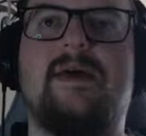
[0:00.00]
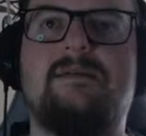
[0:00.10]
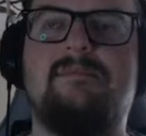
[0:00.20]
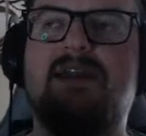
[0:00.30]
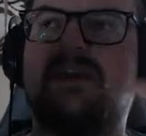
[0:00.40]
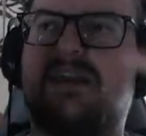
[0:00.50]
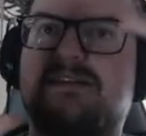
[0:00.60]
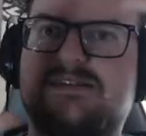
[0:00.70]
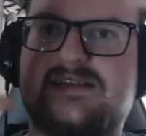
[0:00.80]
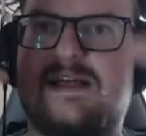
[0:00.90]
And I'm
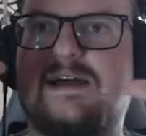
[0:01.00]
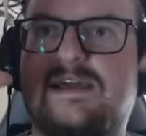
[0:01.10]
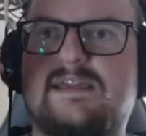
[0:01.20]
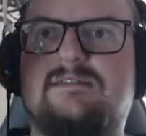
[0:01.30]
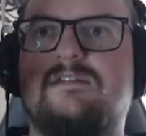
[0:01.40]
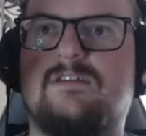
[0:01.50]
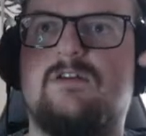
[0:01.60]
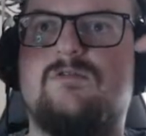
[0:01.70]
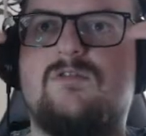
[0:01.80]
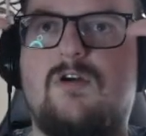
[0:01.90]
making this, like, you
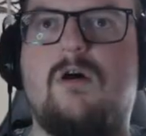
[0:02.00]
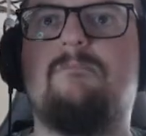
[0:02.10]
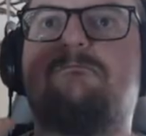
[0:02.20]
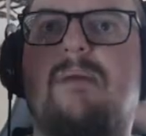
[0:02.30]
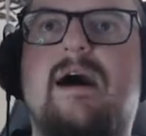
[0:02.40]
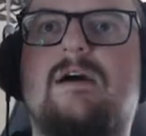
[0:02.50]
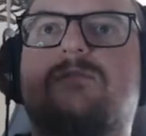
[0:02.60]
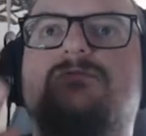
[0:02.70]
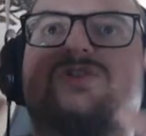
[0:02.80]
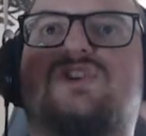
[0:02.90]
know, compound